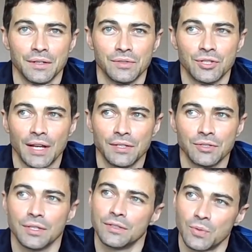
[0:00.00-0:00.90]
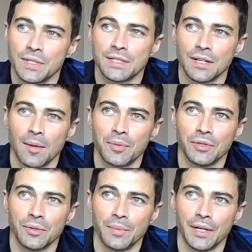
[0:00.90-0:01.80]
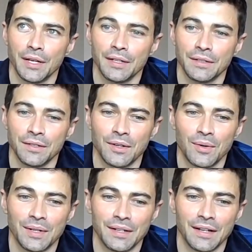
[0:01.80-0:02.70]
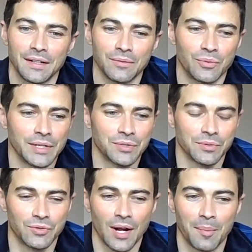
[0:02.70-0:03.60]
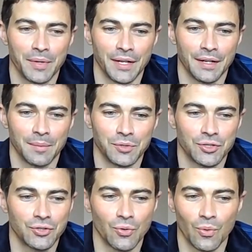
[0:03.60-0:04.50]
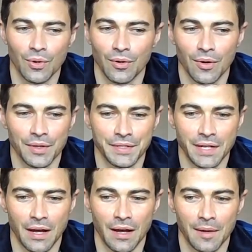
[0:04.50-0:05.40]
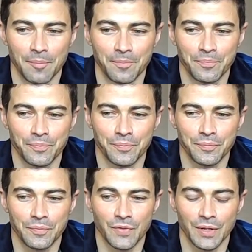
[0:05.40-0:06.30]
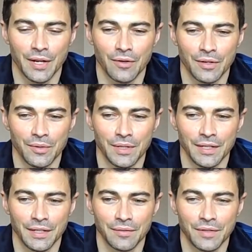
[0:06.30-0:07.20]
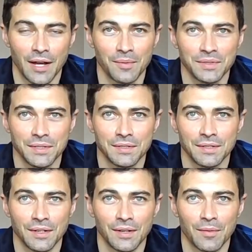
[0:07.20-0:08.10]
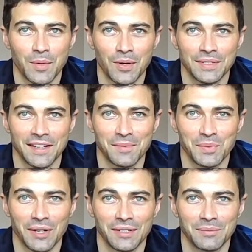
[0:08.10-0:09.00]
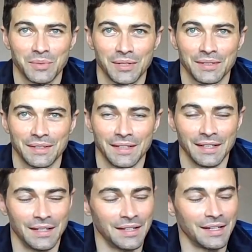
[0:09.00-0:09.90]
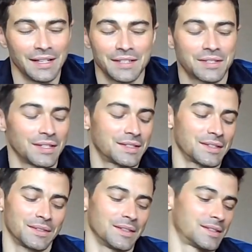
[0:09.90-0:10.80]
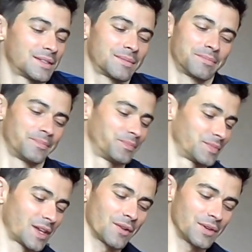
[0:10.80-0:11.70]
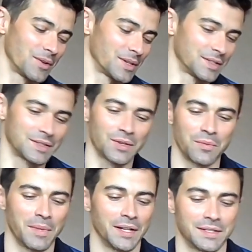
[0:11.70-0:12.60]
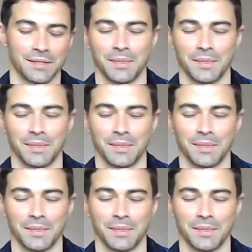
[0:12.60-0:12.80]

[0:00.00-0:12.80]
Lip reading: change it, twist it up a little bit, and Rich will drop in, I'm sure, all the time for karaoke. And if not, we'll just, give him a hard time about it. But karaoke's its own medicine,